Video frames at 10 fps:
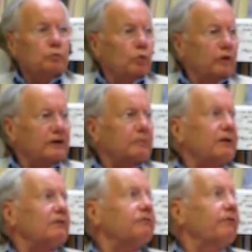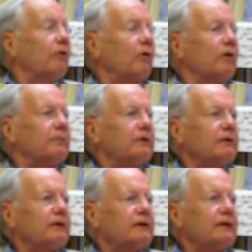wanting to be informed
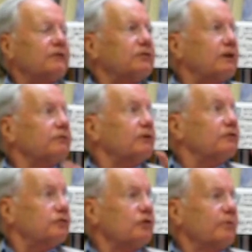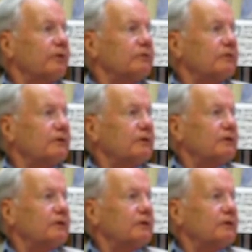instead of consumers